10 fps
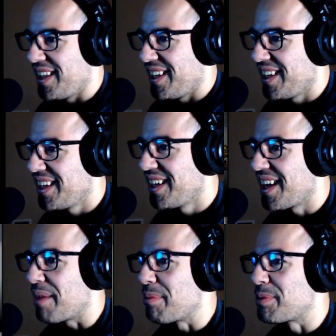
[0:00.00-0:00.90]
I must
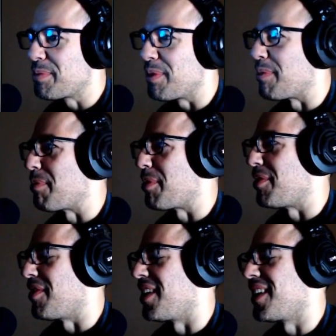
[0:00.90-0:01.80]
be remembering wrong.
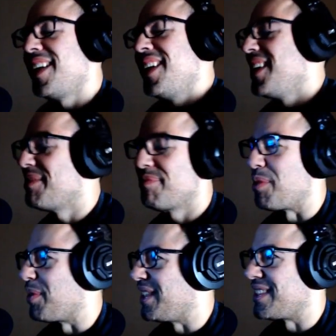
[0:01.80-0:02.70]
No worries.